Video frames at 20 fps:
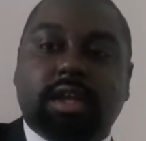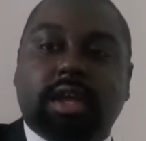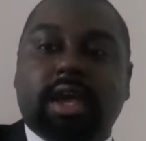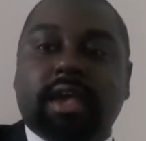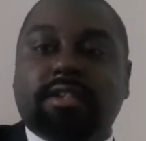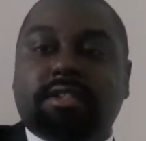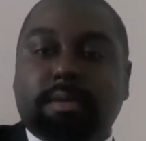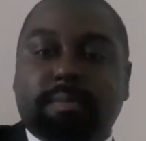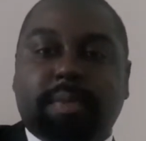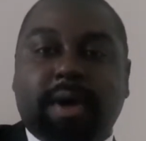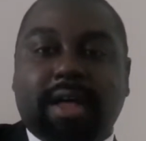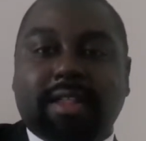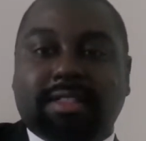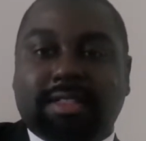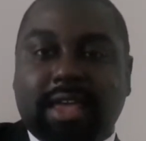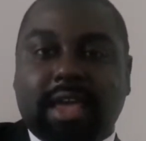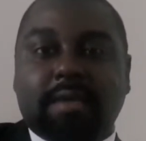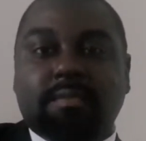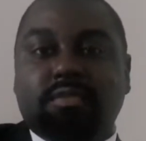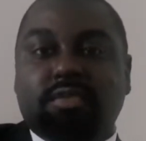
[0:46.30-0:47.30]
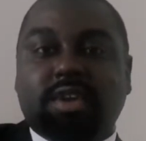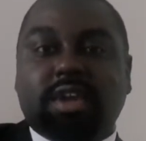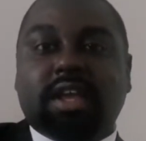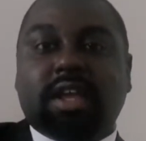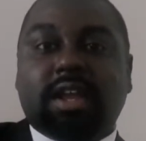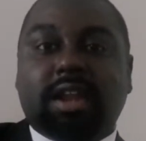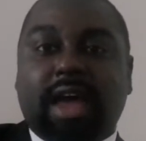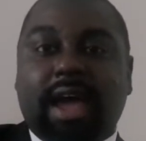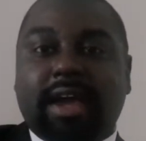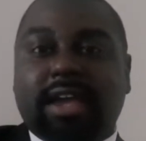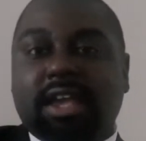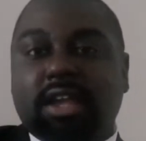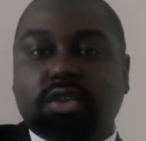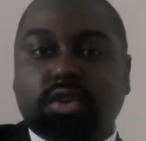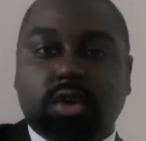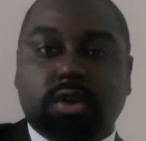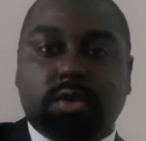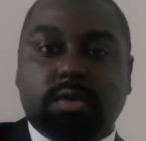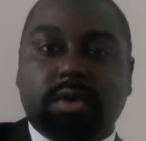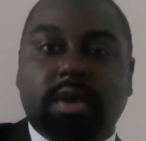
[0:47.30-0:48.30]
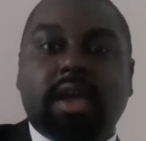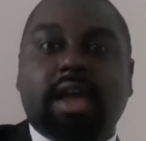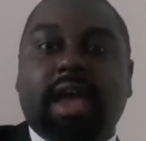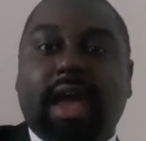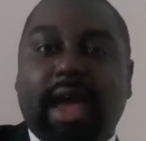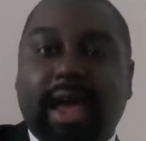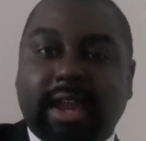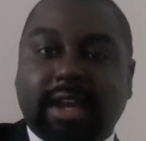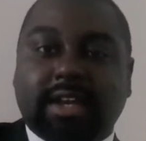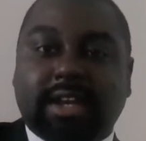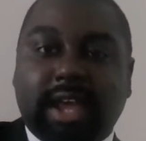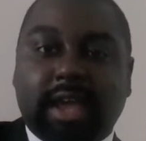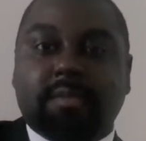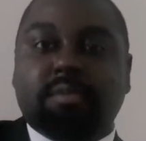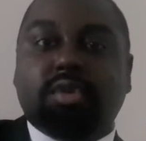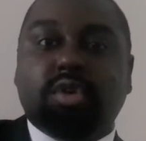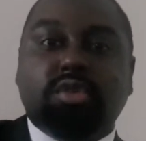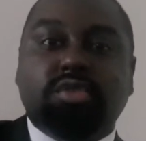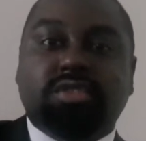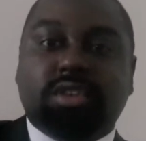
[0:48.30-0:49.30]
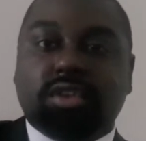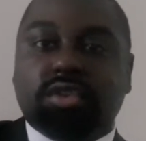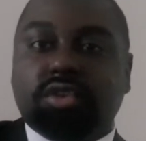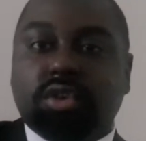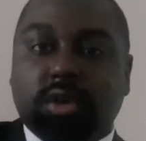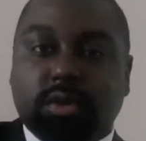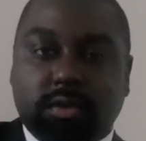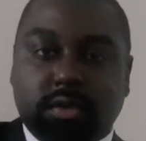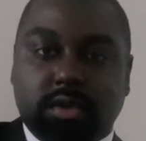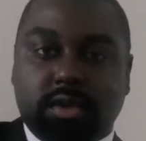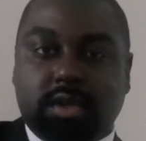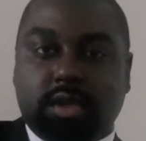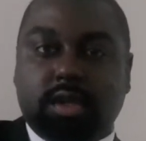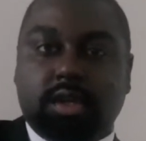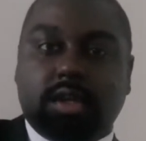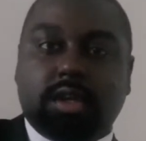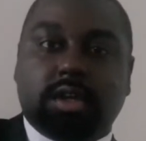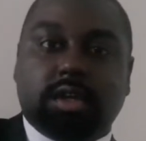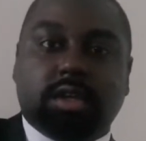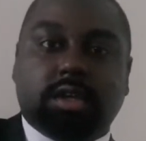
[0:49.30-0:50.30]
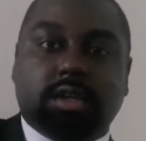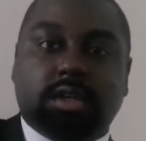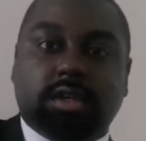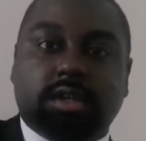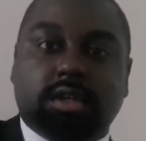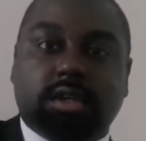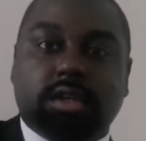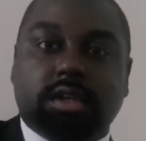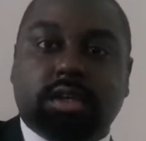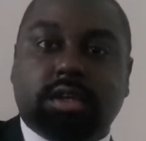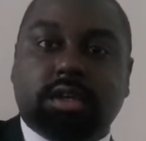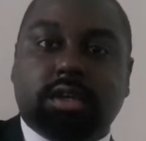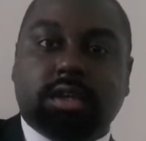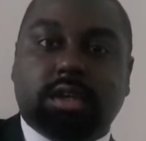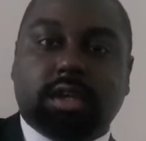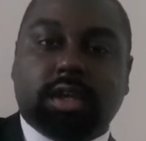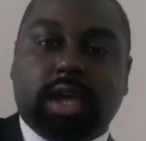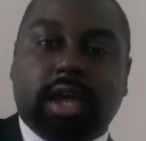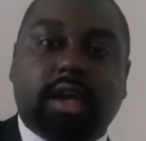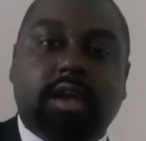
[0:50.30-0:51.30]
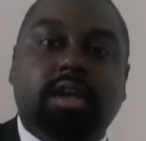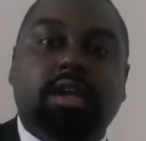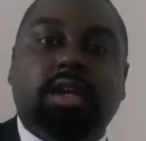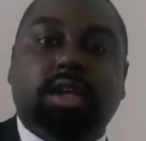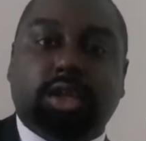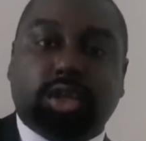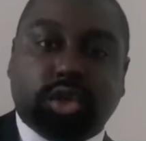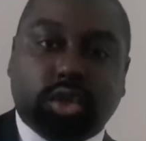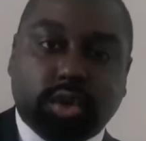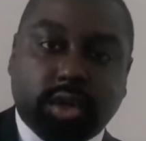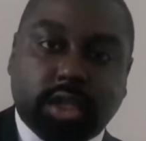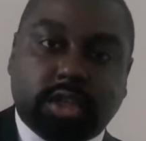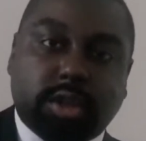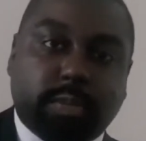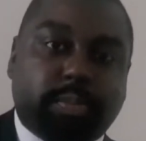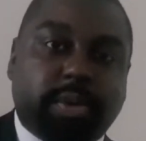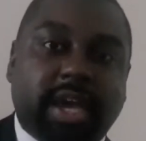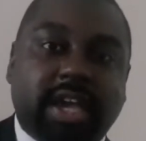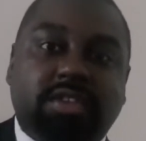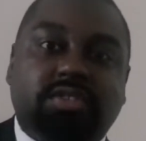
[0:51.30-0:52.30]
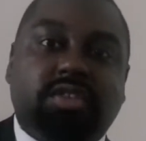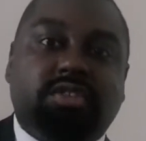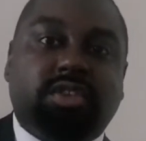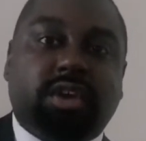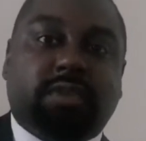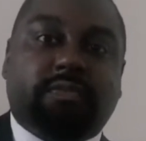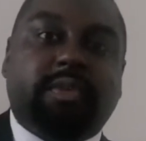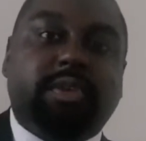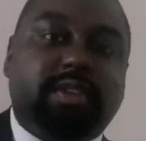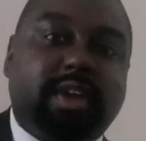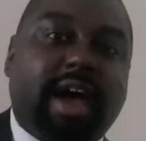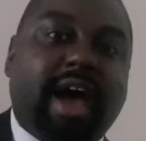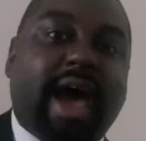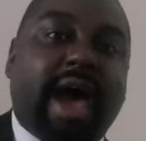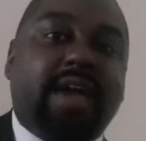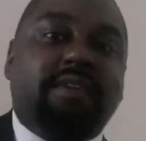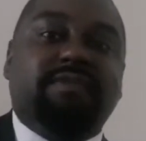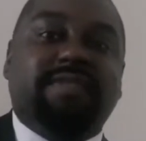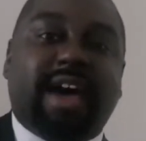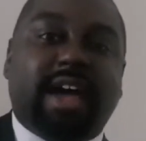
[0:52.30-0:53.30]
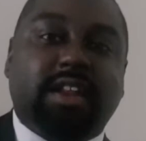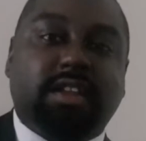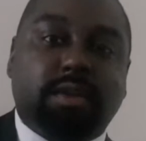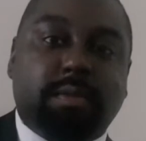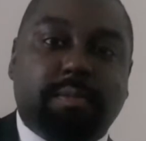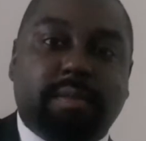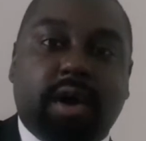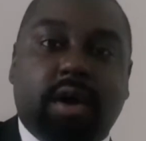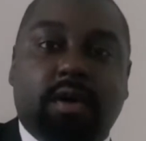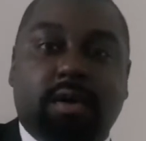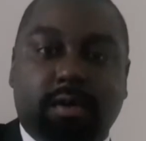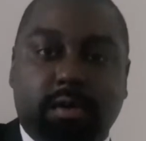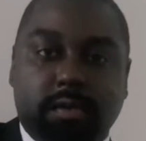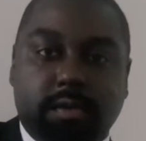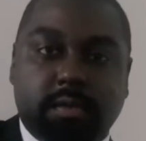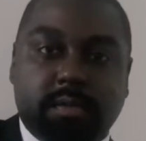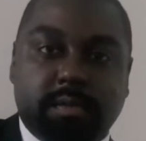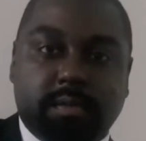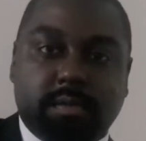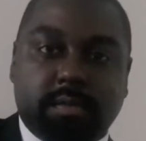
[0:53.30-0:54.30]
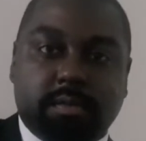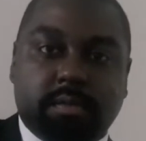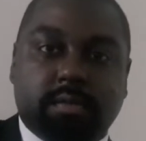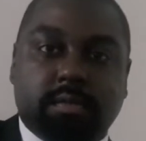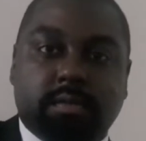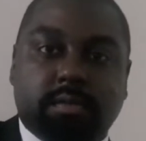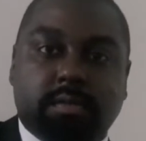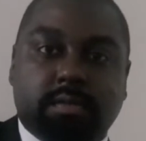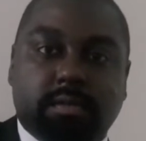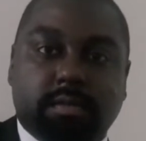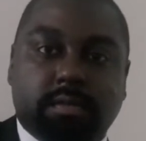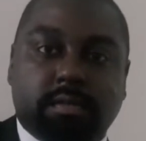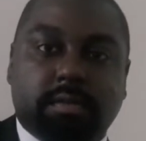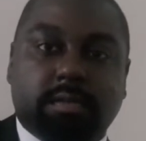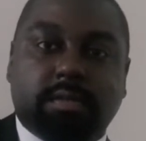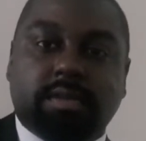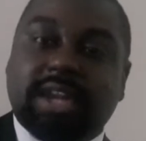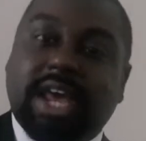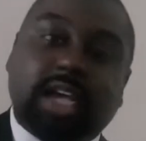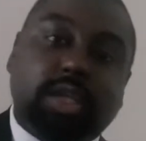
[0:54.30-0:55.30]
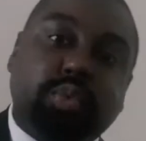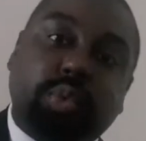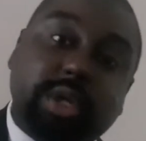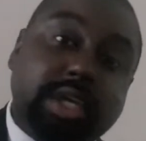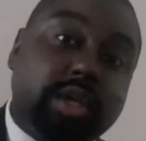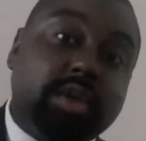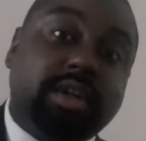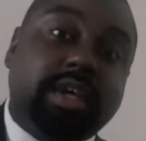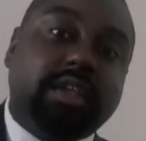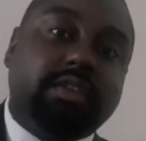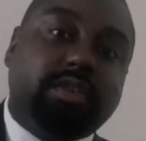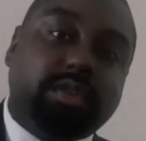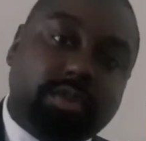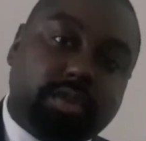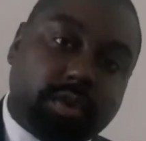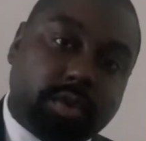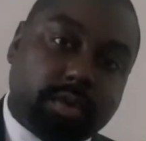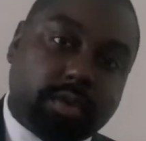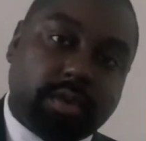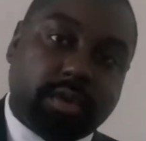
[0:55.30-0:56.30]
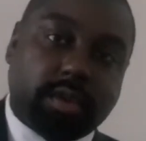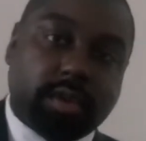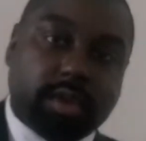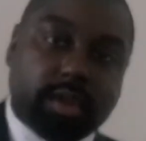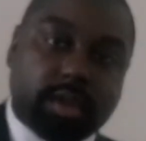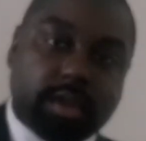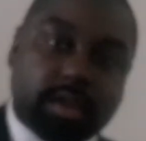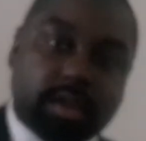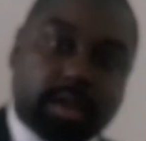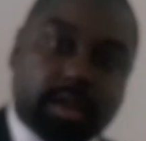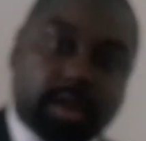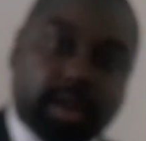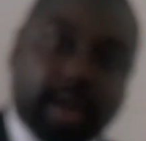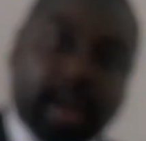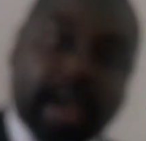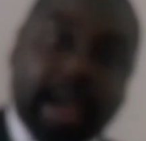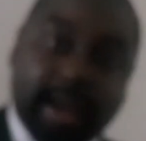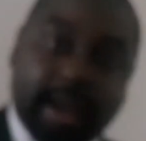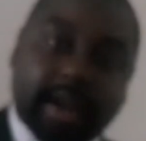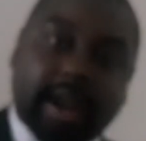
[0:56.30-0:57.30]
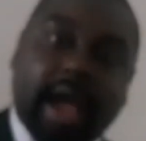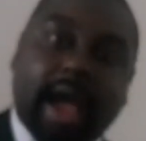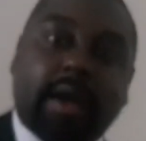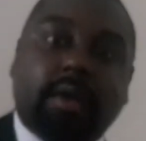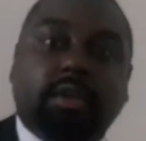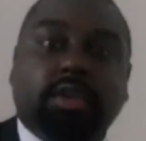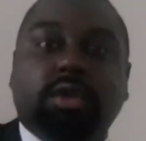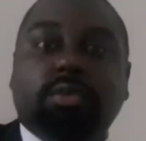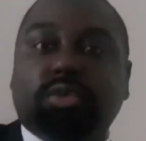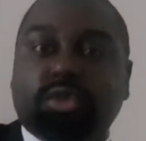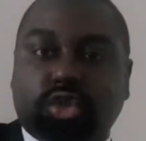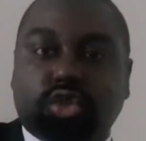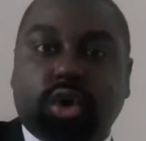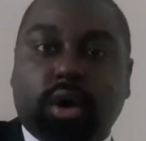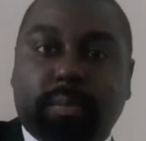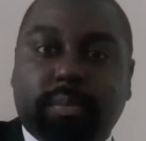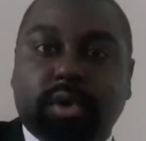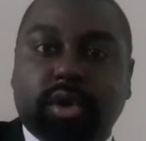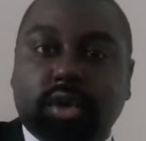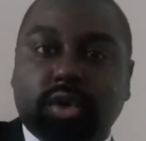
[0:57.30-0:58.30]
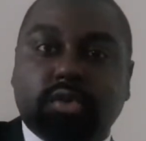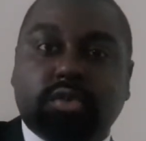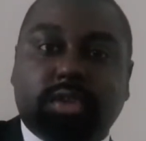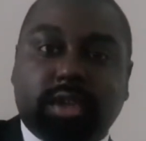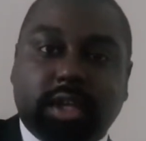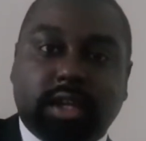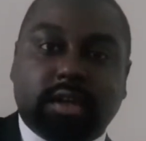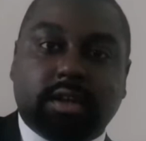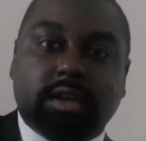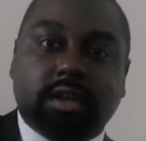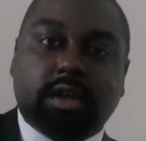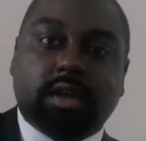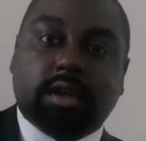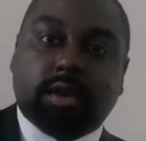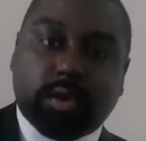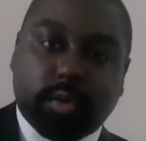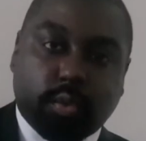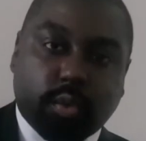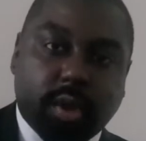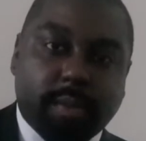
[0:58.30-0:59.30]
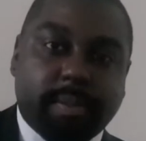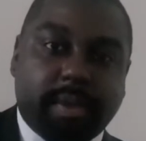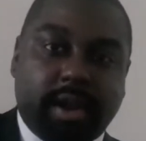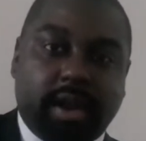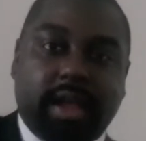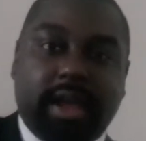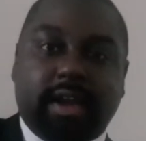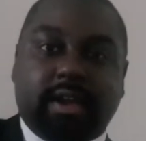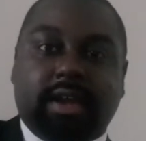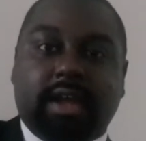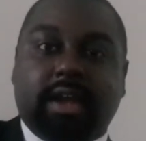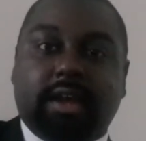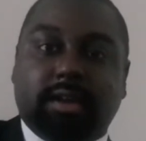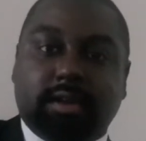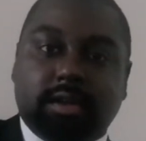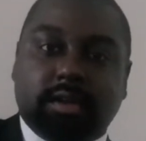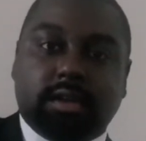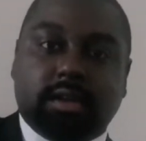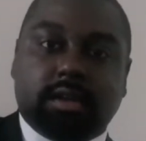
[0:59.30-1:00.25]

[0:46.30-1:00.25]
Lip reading: It's about them really liking you and them losing you. Yeah? You need to place yourself as a high value male. That's what you need to do. And then you will stop losing women like that.